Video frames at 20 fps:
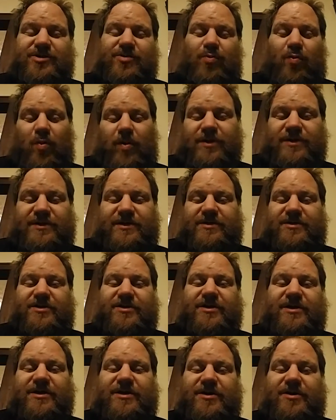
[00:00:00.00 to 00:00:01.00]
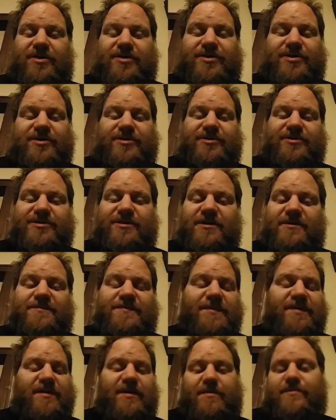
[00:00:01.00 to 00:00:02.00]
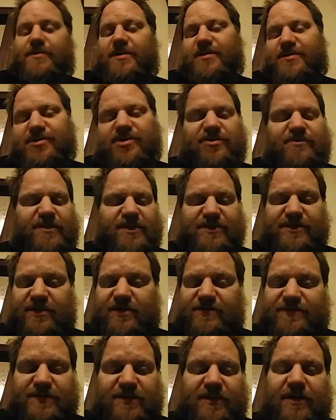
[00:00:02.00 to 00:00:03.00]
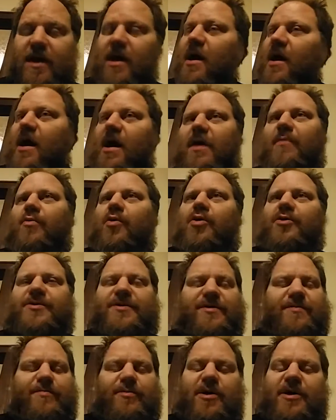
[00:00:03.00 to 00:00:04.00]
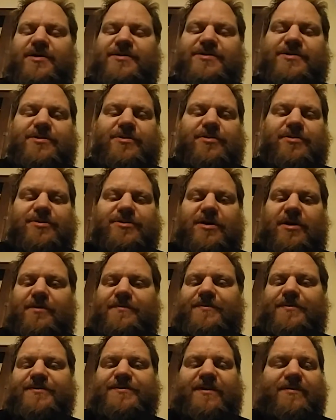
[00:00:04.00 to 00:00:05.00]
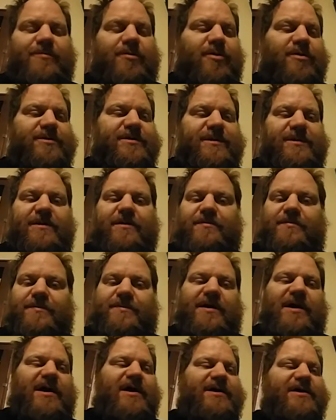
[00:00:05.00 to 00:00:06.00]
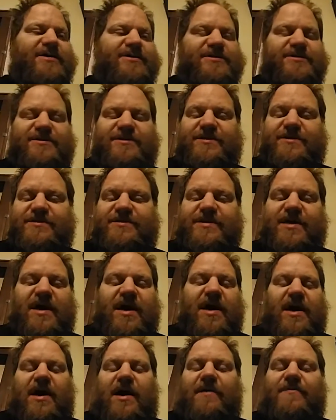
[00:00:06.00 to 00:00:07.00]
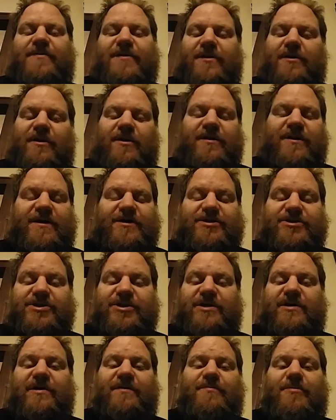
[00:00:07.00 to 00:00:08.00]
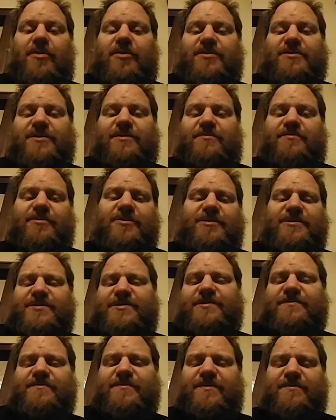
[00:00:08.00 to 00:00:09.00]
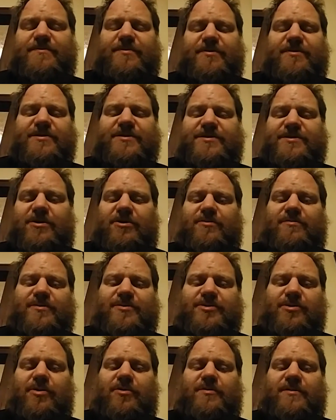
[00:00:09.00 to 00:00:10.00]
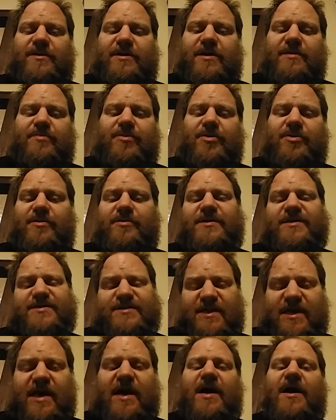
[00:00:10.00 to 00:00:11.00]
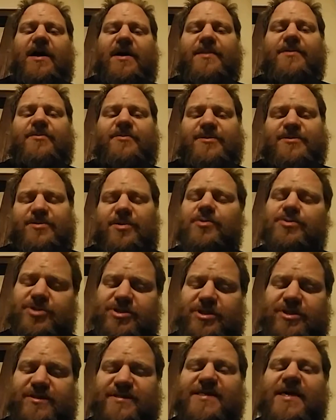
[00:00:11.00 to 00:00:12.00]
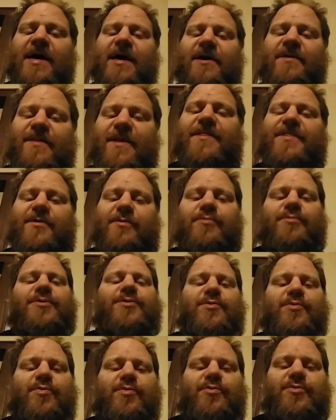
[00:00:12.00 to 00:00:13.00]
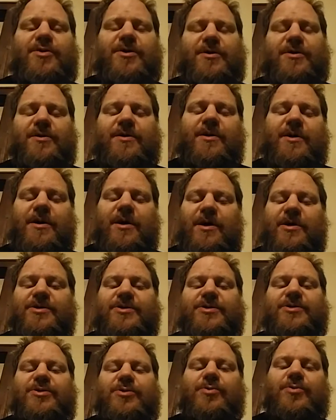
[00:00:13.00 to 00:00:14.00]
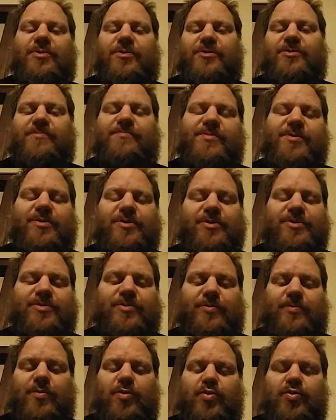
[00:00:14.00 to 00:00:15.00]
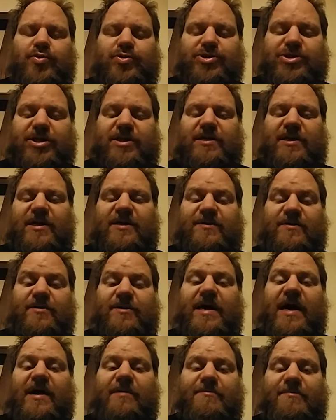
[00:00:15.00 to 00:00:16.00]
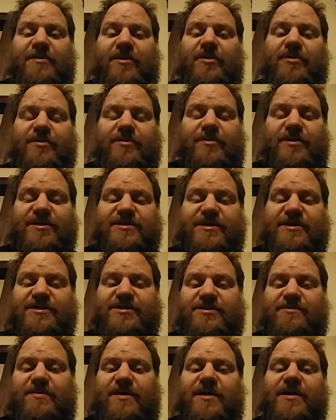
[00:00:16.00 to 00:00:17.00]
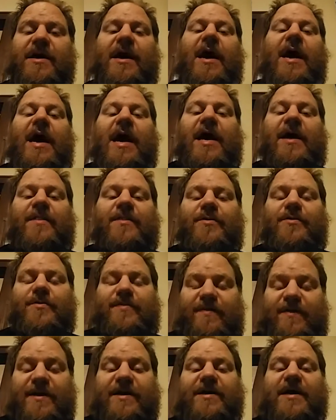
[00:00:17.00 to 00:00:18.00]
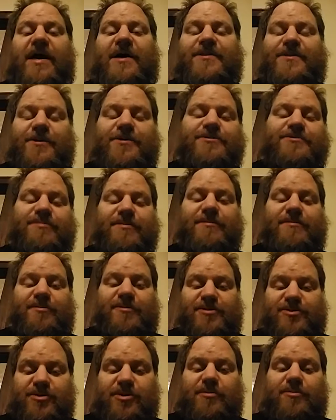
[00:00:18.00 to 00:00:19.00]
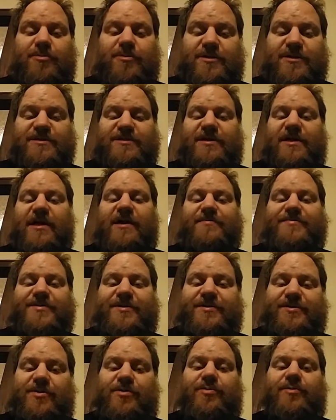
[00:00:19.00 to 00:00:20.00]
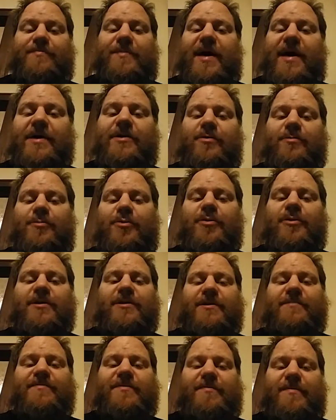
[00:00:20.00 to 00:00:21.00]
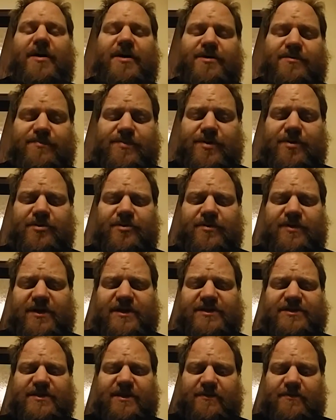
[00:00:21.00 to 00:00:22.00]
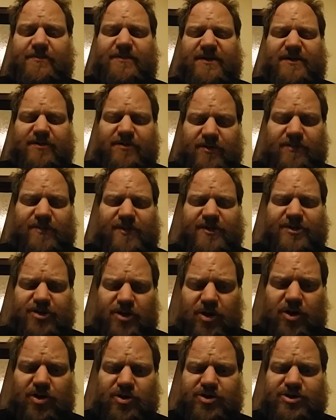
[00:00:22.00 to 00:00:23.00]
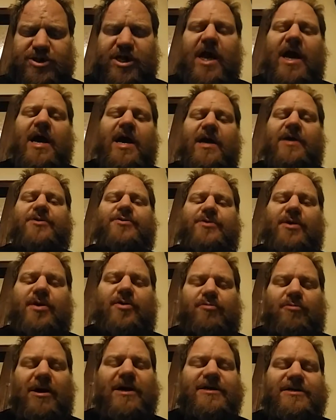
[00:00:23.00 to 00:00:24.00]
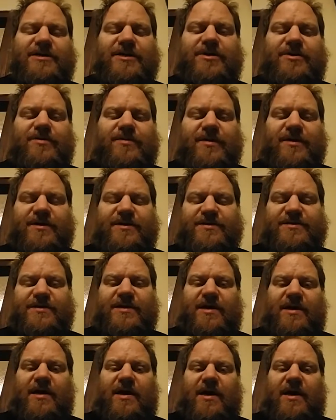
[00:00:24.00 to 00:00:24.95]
You're wanted. You need to go turn yourself in. I've done turned myself in. I've walked to the prosecutor's office. I've walked to the FBI agencies. I've did all that shit. I've walked to the police. Even the police started patrolling the neighborhood because they got other associates that they're recruiting to do their communal bullshit like they have an authorization to make, and they got those people in trouble because the cops had told them, I don't pull it up in my computer that he's ever been criminally charged, and you got a right to do this.